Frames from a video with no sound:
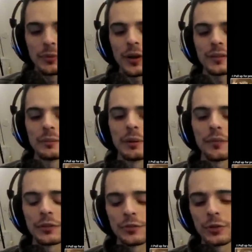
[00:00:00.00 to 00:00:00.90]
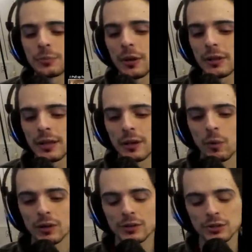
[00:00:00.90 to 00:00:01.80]
with Otz about this first part, and I
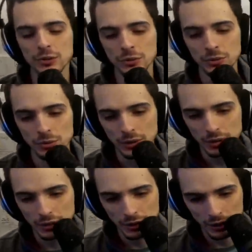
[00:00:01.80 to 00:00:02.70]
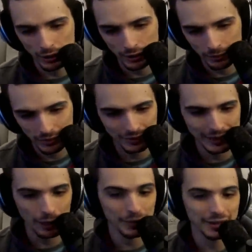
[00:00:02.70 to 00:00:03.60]
wanted to um see
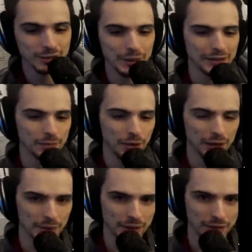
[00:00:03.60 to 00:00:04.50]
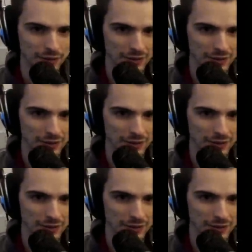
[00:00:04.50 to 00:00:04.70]
how we expanded upon it because